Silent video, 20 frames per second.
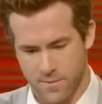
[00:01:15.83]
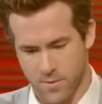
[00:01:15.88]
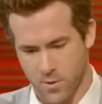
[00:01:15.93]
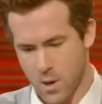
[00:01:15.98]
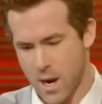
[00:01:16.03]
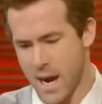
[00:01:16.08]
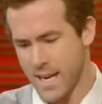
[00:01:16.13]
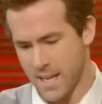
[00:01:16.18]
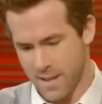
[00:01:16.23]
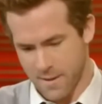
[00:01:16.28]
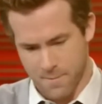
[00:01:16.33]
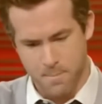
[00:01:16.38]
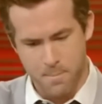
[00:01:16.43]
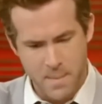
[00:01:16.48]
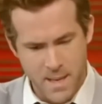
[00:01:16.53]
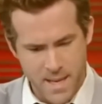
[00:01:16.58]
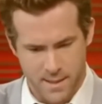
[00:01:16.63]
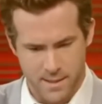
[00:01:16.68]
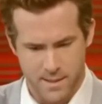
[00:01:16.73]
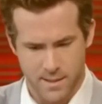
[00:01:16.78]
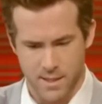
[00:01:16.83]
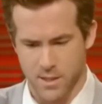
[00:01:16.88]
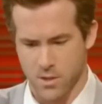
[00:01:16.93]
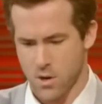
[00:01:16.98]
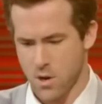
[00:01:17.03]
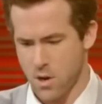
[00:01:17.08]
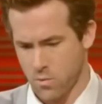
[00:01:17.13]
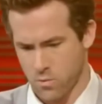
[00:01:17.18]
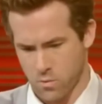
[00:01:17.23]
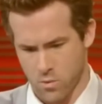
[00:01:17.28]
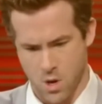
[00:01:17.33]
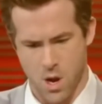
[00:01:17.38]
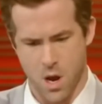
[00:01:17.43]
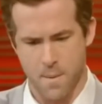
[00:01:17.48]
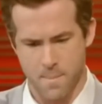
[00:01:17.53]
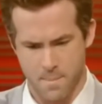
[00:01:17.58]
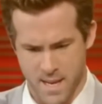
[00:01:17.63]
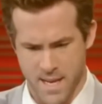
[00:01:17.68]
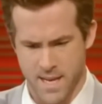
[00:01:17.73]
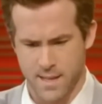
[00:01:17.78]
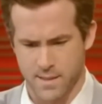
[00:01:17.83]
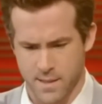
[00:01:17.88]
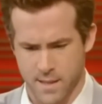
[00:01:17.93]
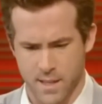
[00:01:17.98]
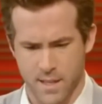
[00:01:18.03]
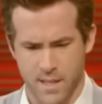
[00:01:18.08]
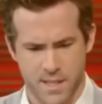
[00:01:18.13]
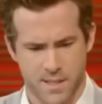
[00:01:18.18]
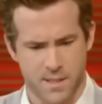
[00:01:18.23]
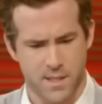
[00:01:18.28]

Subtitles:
of the Green Lantern was the immense chemistry